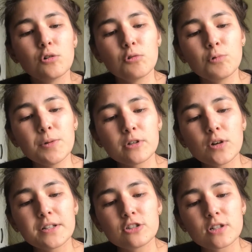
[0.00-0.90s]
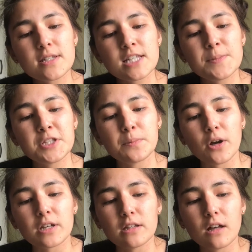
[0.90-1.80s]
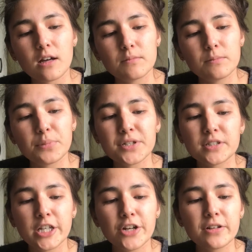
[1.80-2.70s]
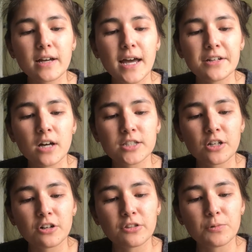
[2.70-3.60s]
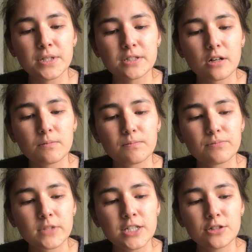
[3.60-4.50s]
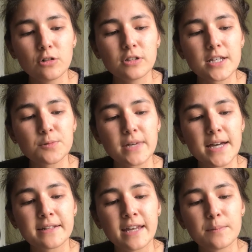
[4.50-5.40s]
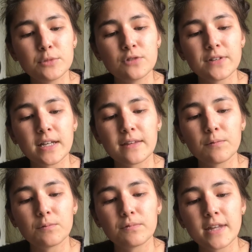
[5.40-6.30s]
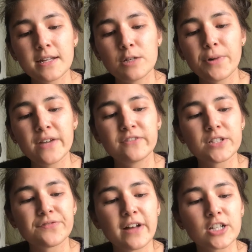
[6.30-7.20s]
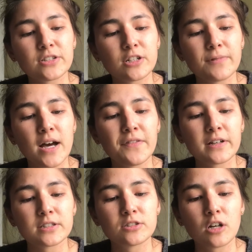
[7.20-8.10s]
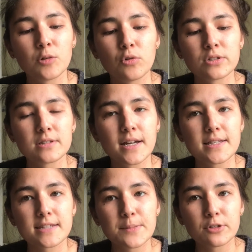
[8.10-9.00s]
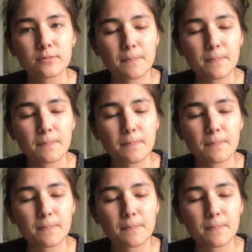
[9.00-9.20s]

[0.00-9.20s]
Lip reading: We were going to just sleep in the parking lot, but a security guy knocked on the window. He told us we had to get moving, and then he waved his flashlight around like a Star Wars lightsaber.